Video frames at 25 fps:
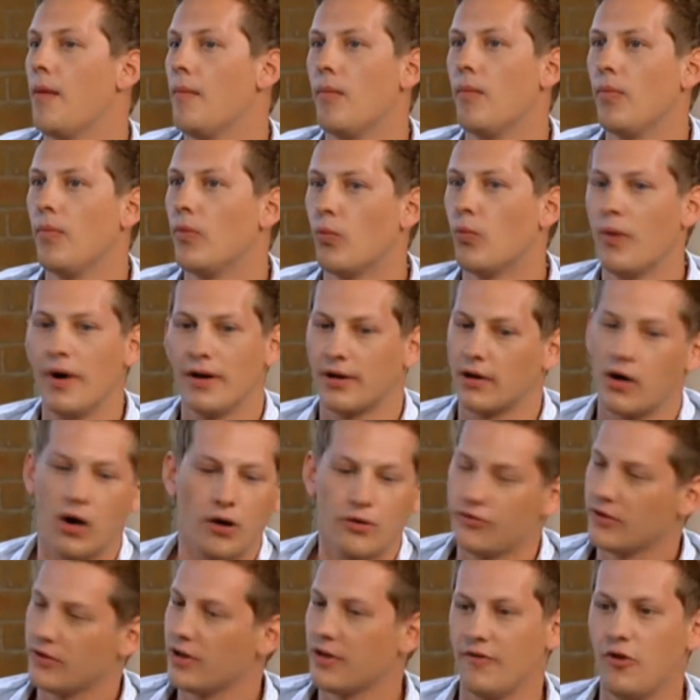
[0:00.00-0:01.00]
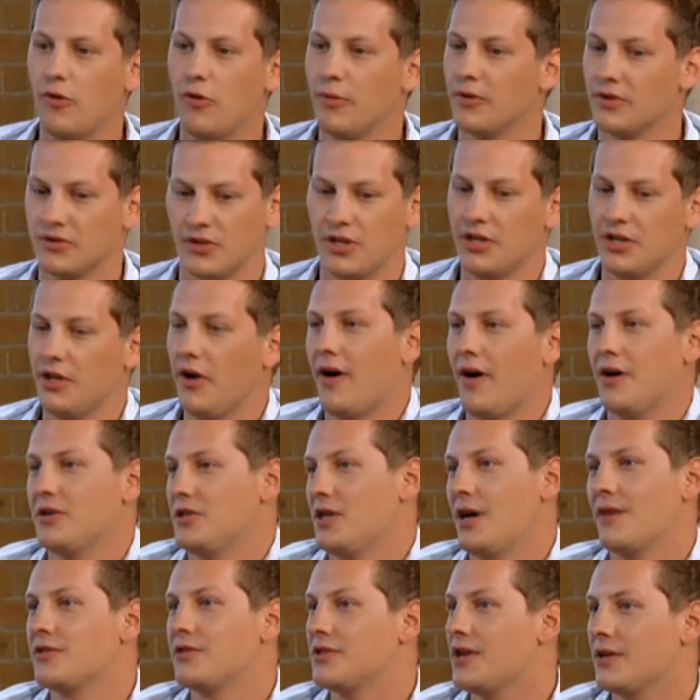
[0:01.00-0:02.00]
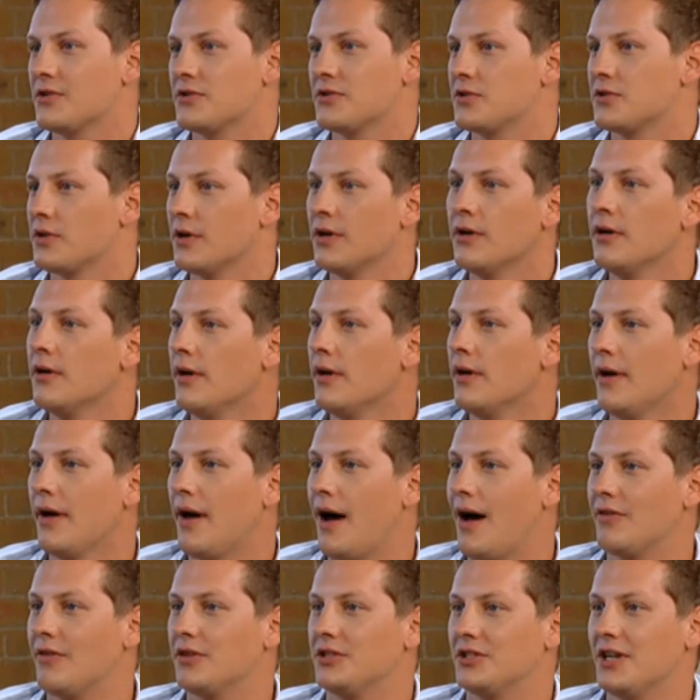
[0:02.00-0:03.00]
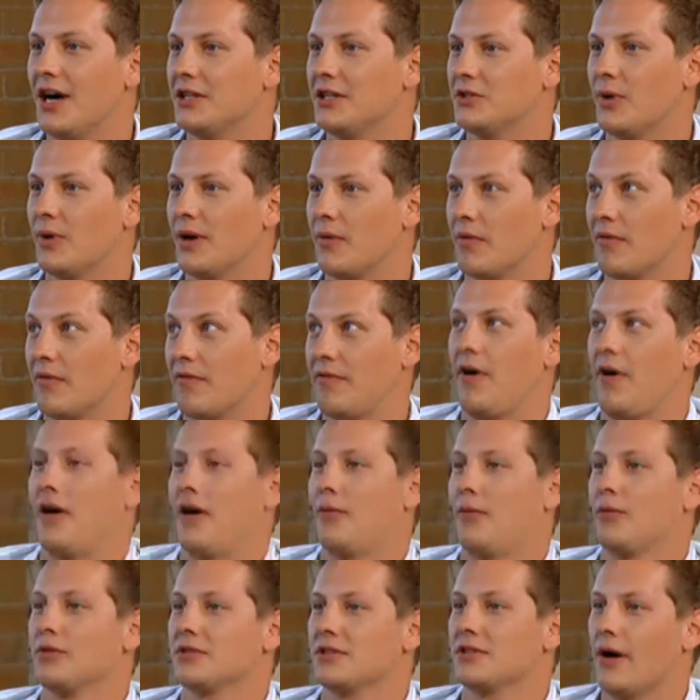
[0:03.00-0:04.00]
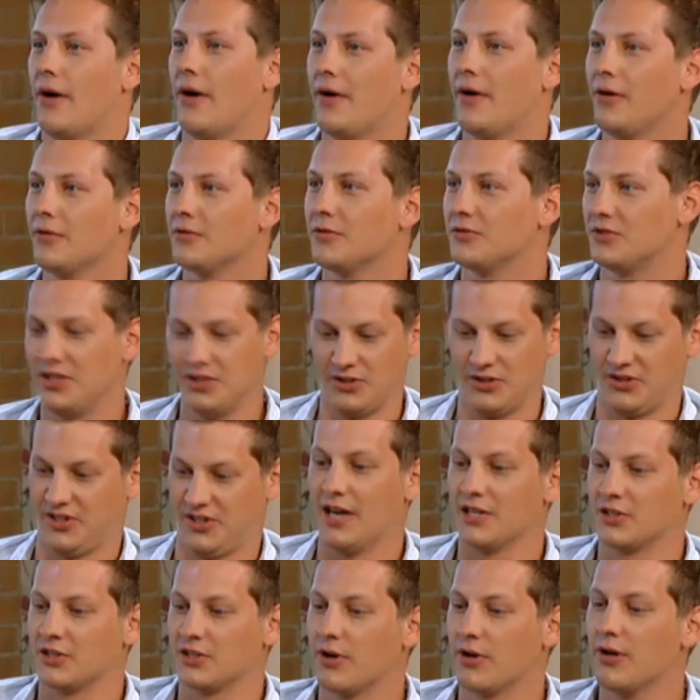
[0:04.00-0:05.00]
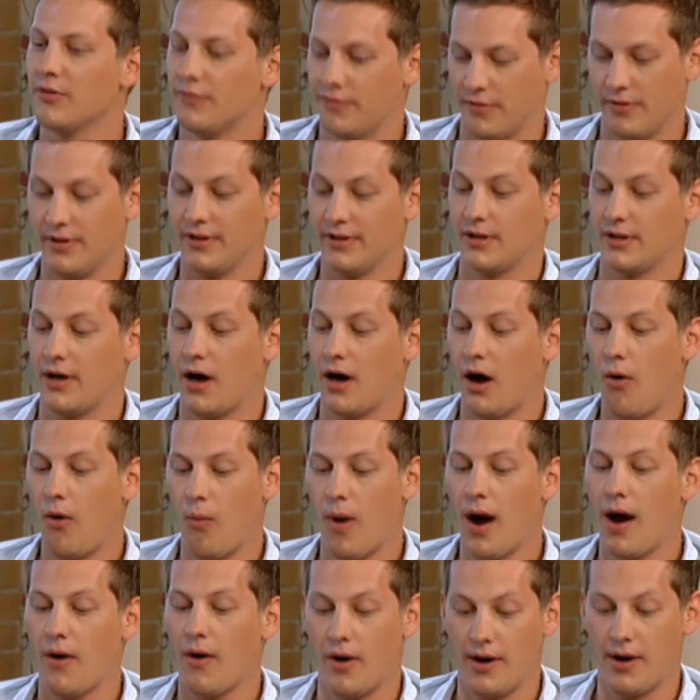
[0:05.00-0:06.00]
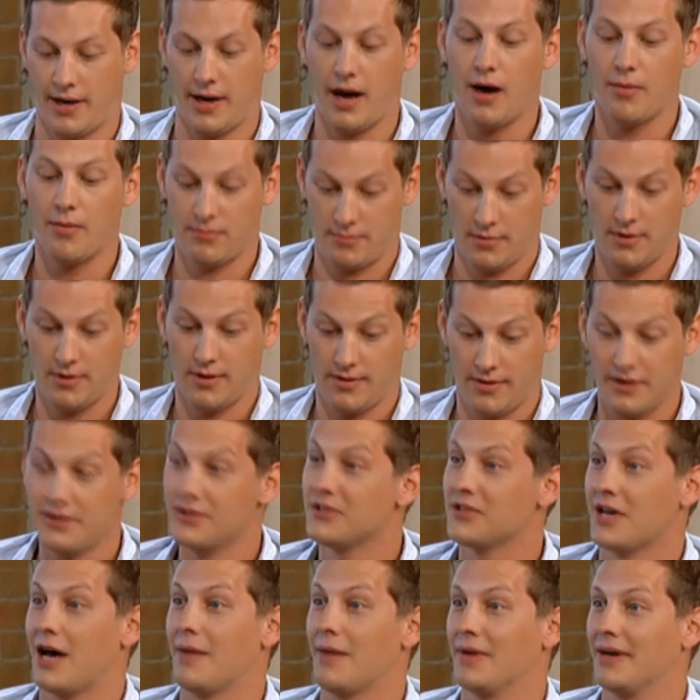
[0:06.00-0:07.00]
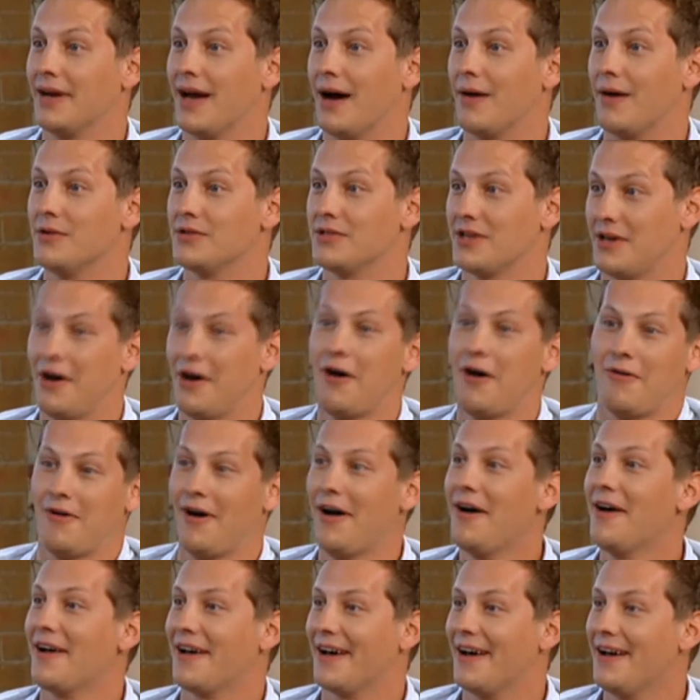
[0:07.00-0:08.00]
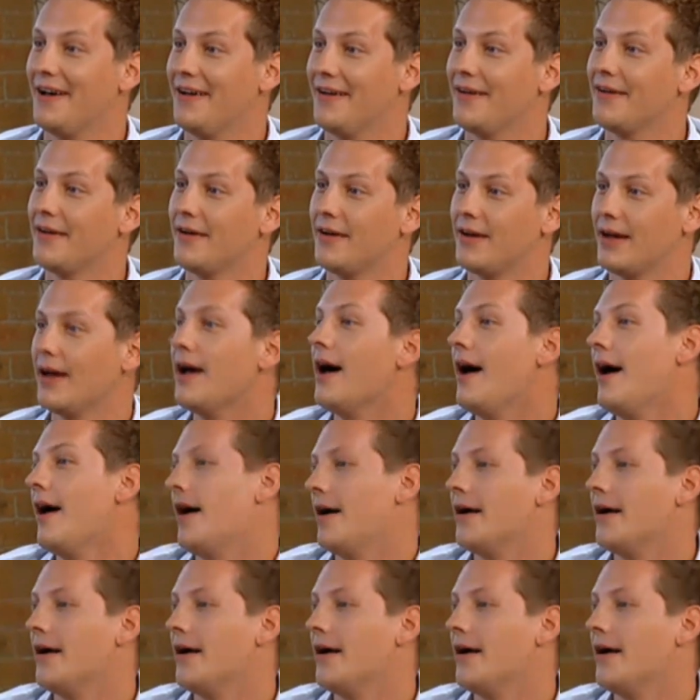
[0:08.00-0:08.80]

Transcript: Um, we're constantly filming, so you don't actually have a chance to have a chat to anyone and find out what's going on. So you just get a script from it. It's like, oh wow, okay, I'm this is happening now. So it's really oh, spontaneous okay.